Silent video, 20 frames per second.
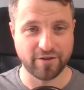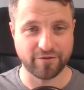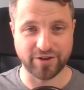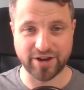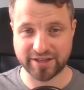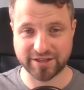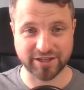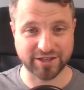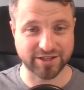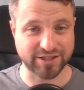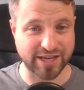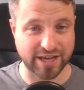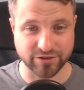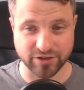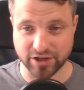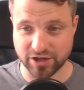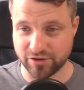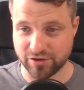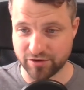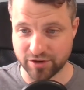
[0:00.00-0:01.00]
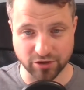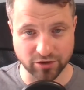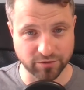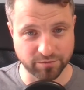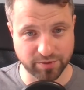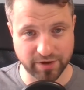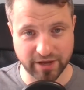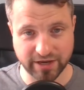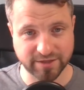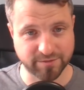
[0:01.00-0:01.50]
Vonata, sounds like you're in a
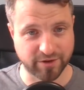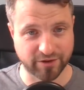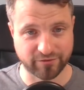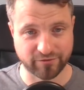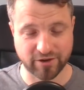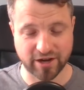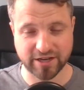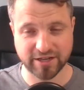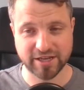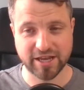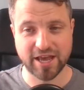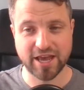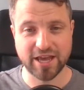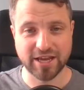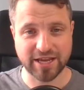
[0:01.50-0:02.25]
good place, my friend.